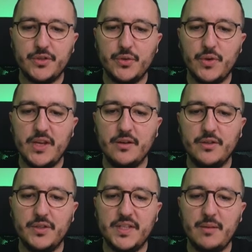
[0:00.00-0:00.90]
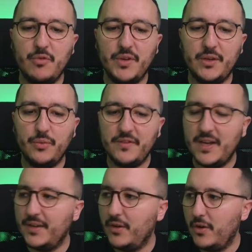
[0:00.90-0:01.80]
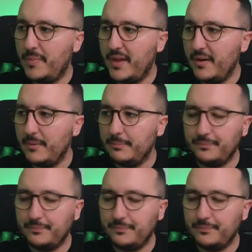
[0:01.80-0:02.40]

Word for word: So here, the table that we've got up there,